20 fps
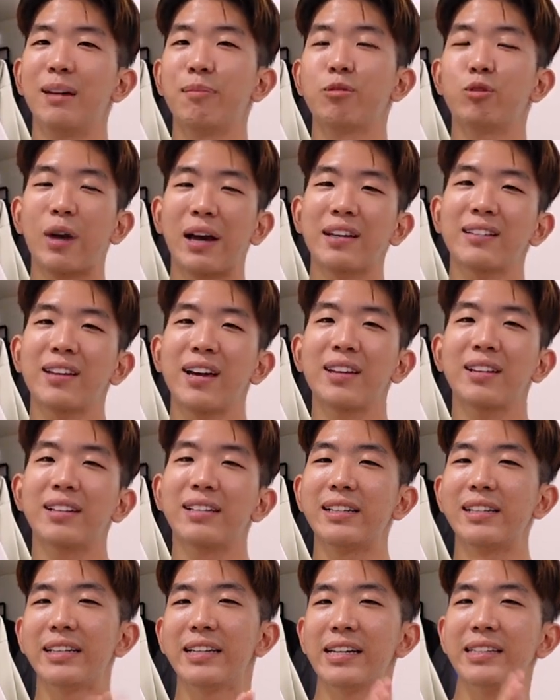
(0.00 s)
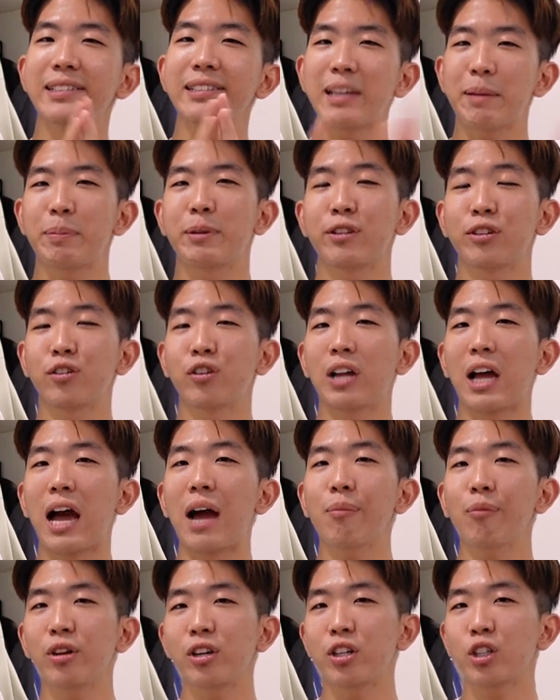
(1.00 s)
So excited. In this episode,
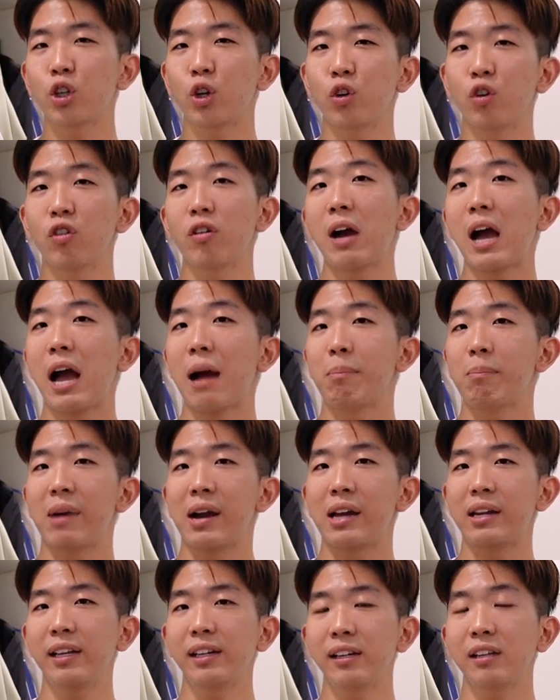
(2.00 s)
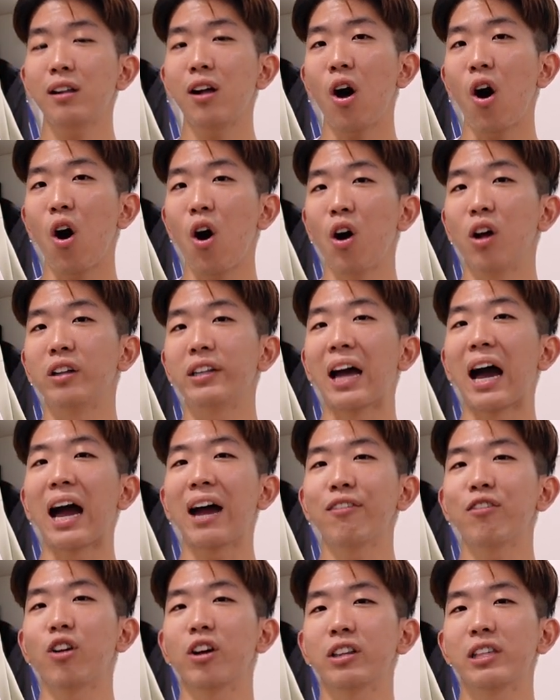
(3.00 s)
I'm gonna show you my little haul that
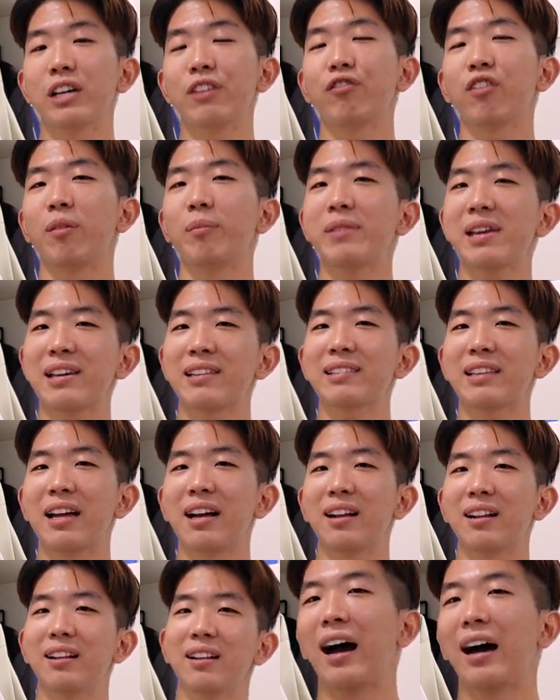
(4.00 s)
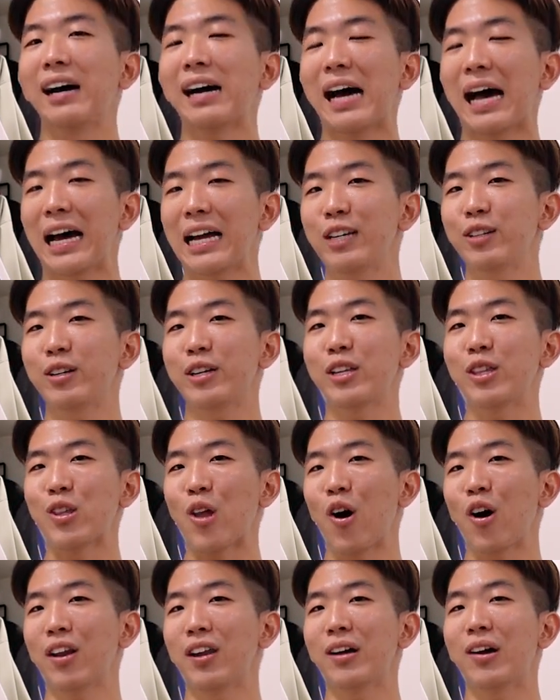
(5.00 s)
I've gotten from yesstyle.
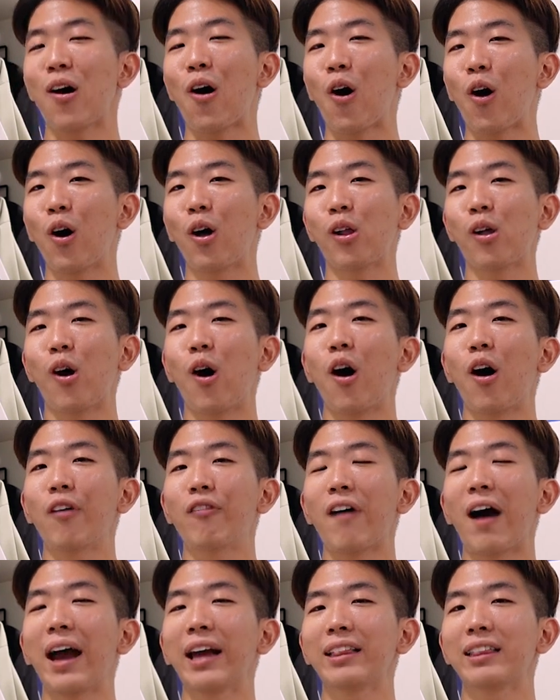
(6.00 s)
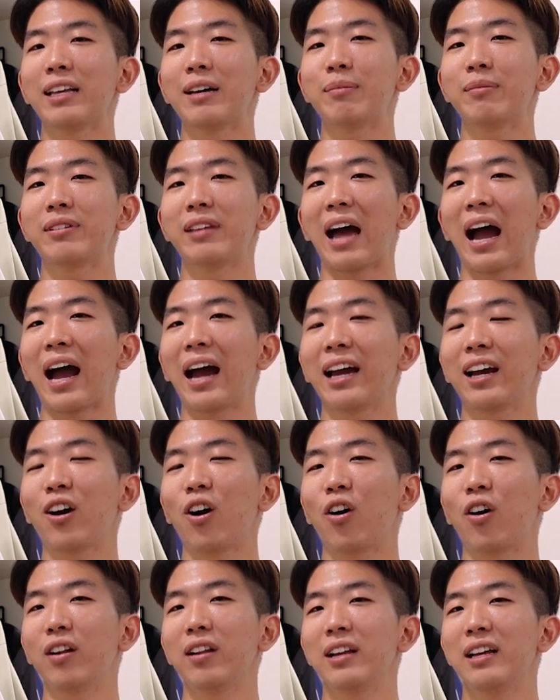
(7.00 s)
$100 haul of items that I
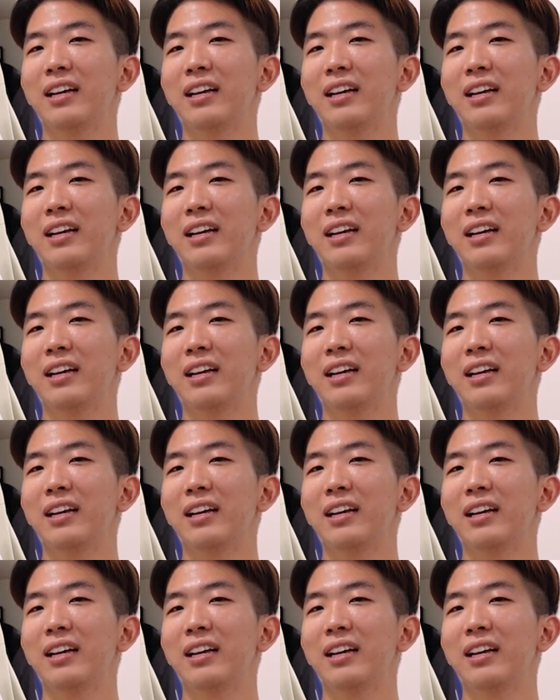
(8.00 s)
call